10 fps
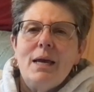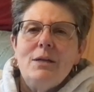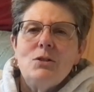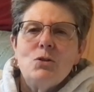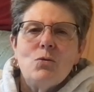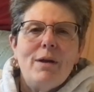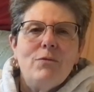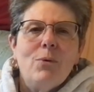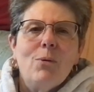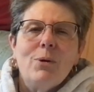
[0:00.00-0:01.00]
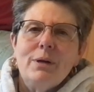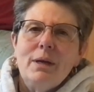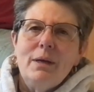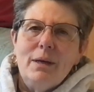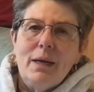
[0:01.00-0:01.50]
a straightforward
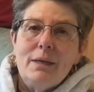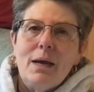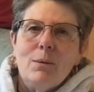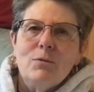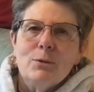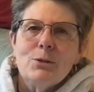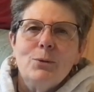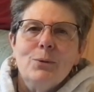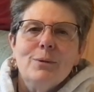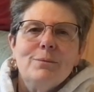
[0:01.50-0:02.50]
and helpful tool.